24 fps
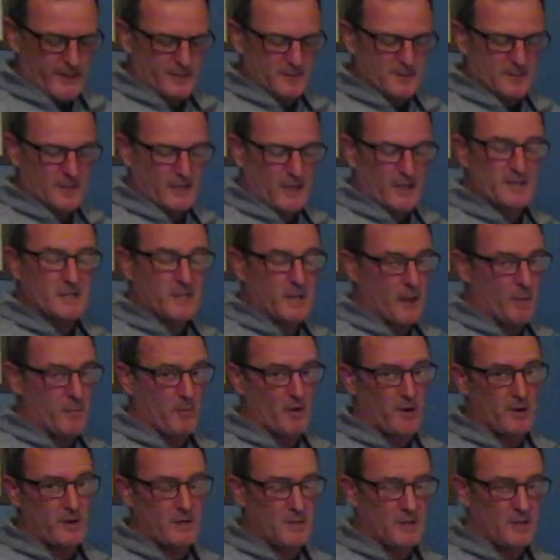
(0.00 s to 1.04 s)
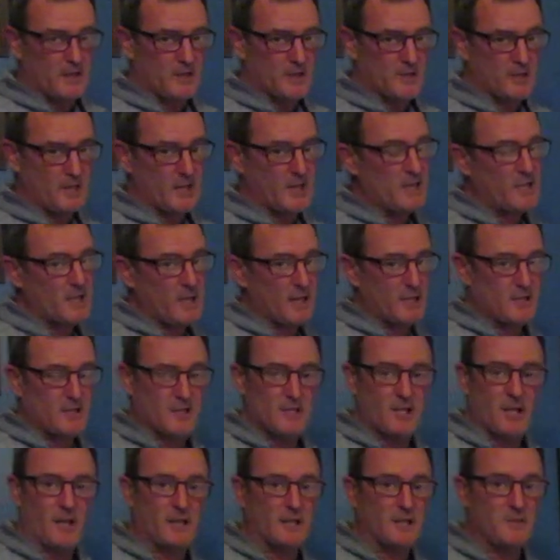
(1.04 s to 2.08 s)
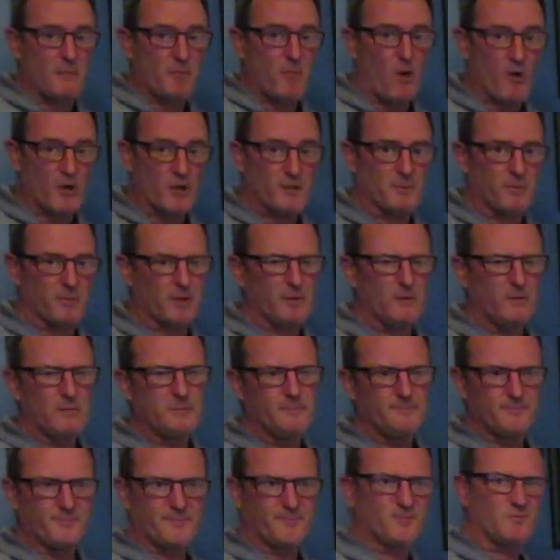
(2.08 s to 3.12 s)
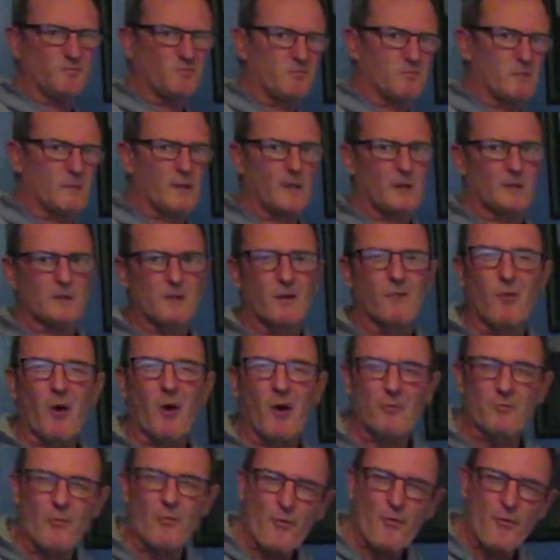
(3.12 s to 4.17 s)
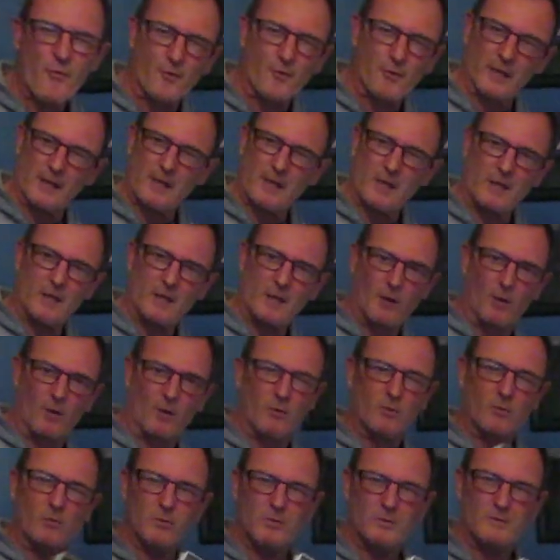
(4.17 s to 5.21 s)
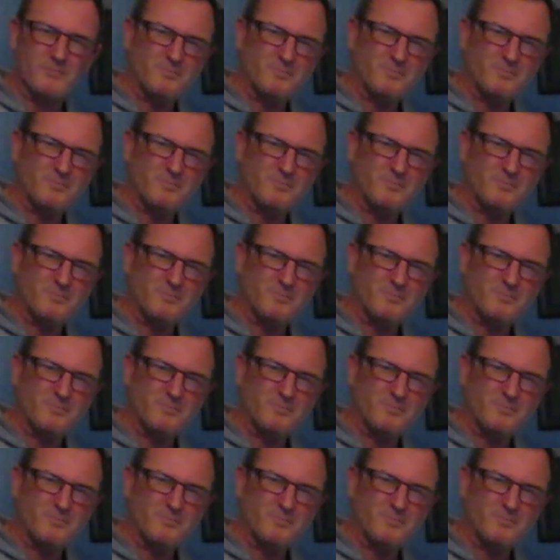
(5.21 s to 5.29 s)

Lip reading: It's a nice camera. It still is portable. It's around 3 kilo.